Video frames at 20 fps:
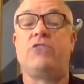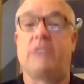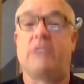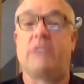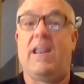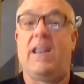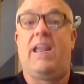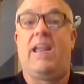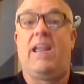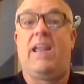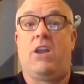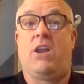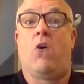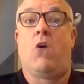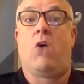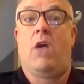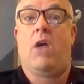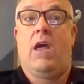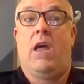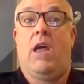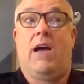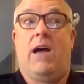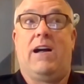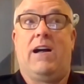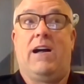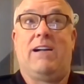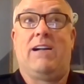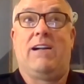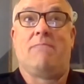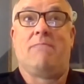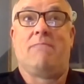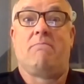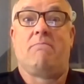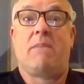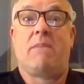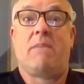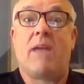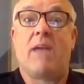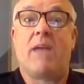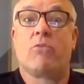that, hey,
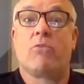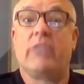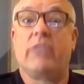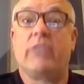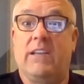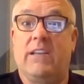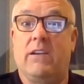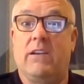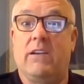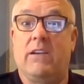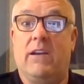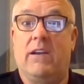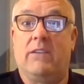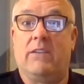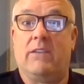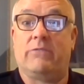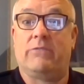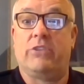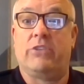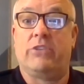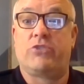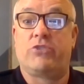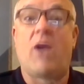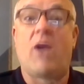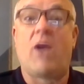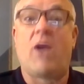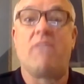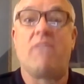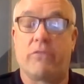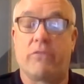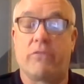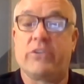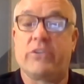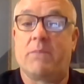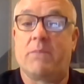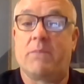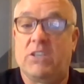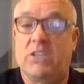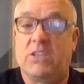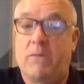maybe I'm really striving for
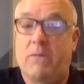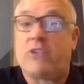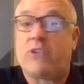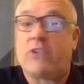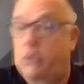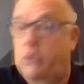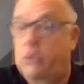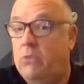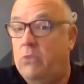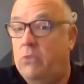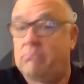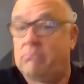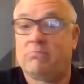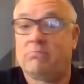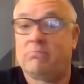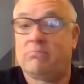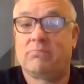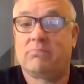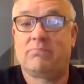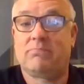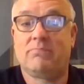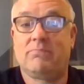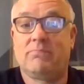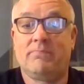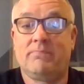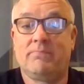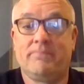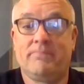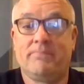something special. Yeah,